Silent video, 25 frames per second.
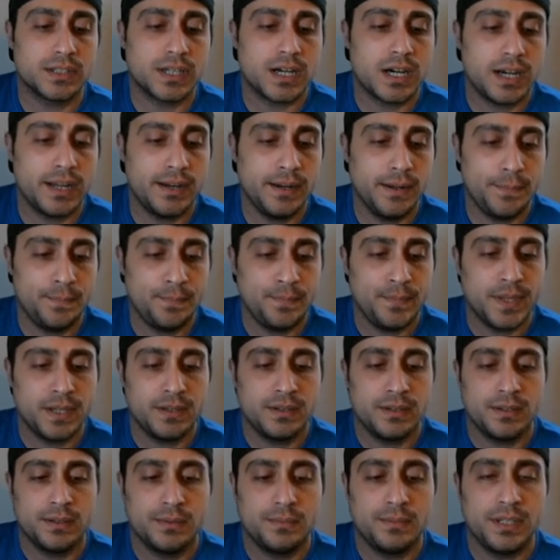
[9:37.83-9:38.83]
on,
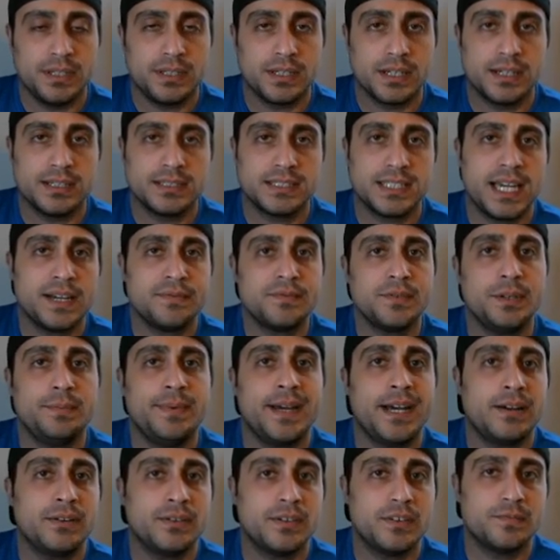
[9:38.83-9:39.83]
because every
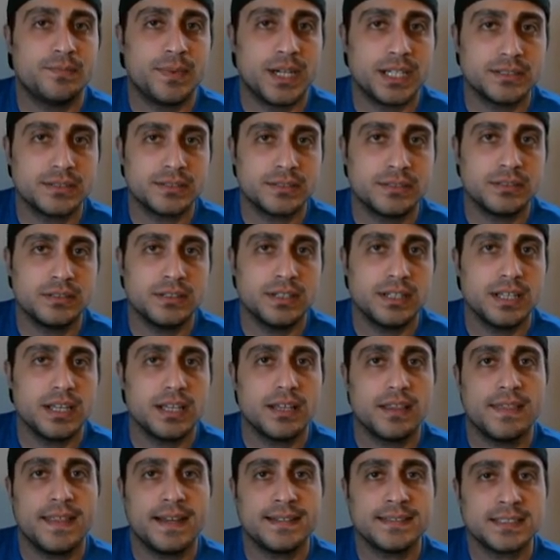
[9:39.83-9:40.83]
pound of muscle,
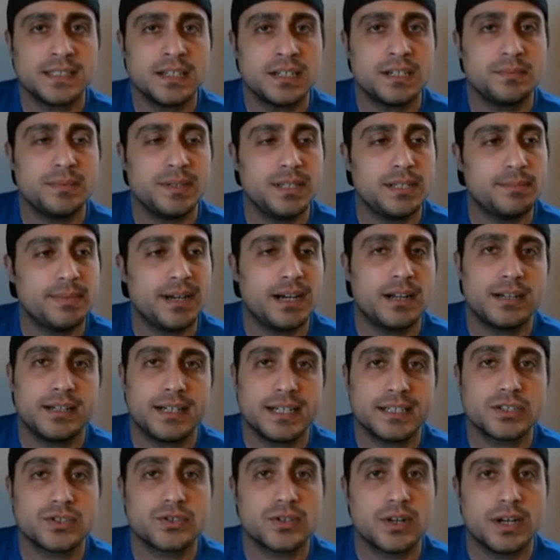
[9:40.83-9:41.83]
that's going to be about an
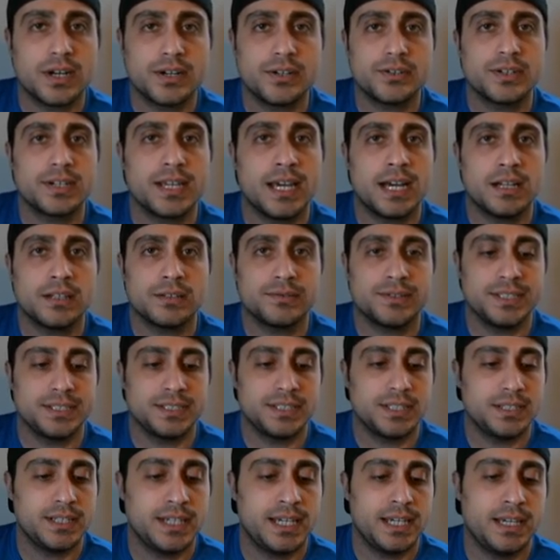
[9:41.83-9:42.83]
extra 100 calories
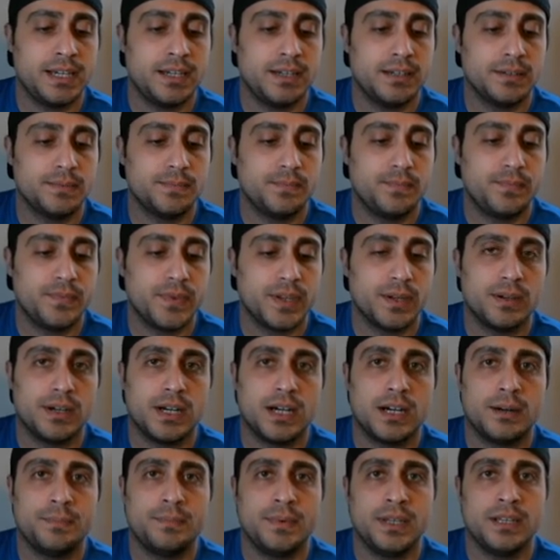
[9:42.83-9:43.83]
a day
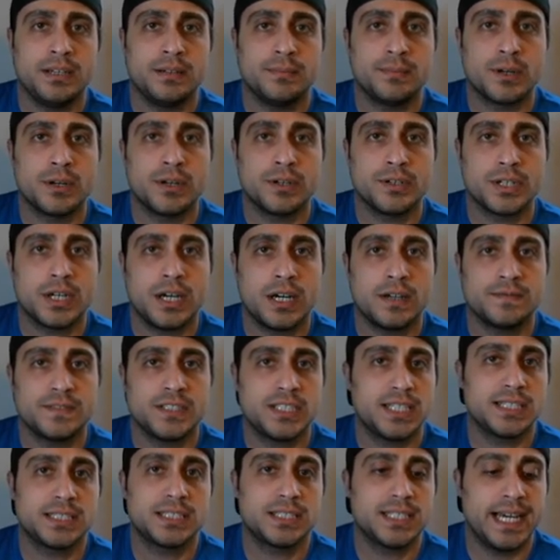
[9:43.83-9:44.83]
being burnt off
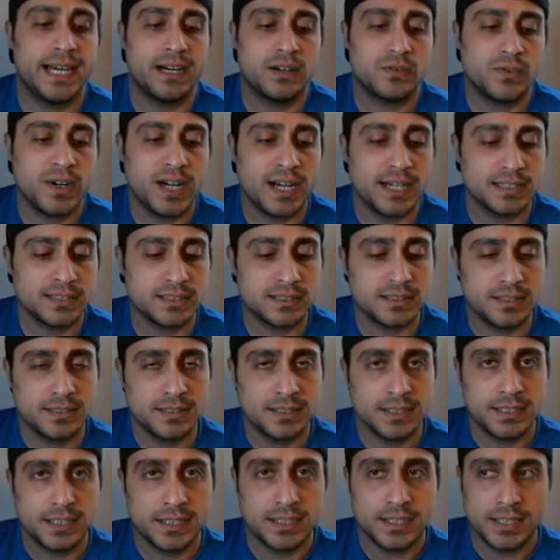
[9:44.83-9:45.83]
just at rest.
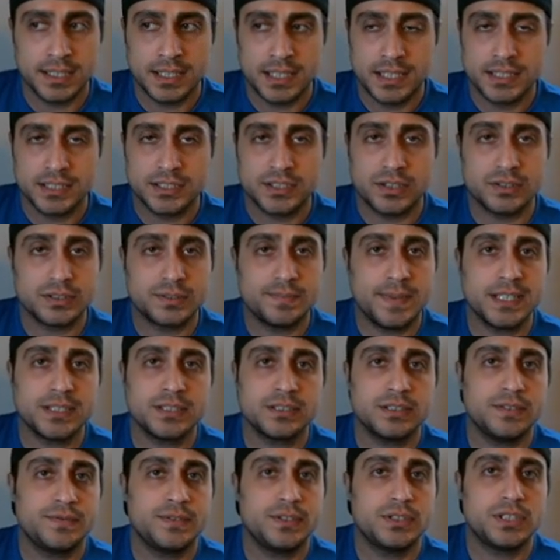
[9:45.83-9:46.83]
So
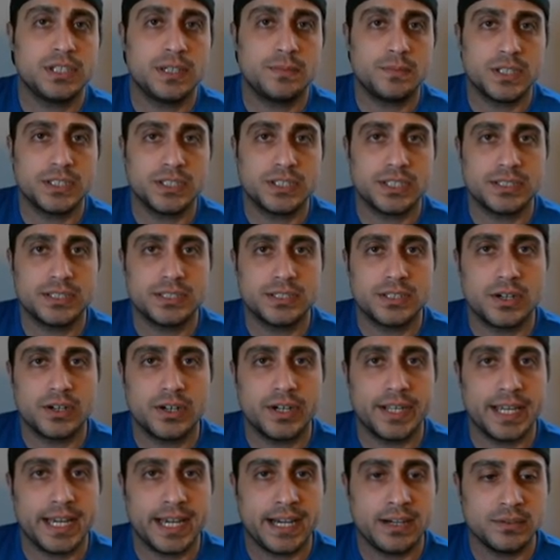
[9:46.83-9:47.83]
especially if you're someone just
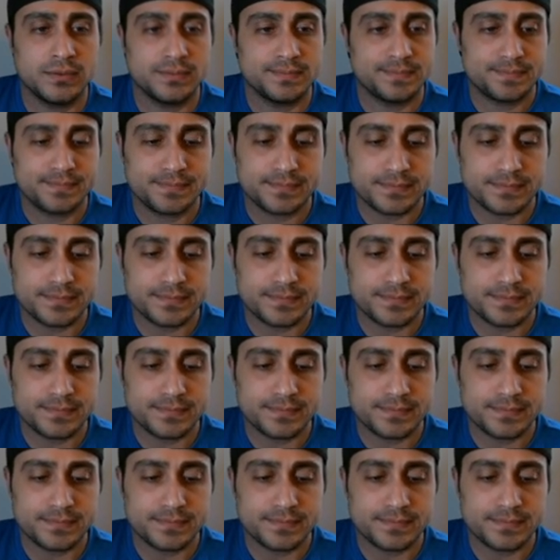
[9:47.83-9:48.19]
starting out,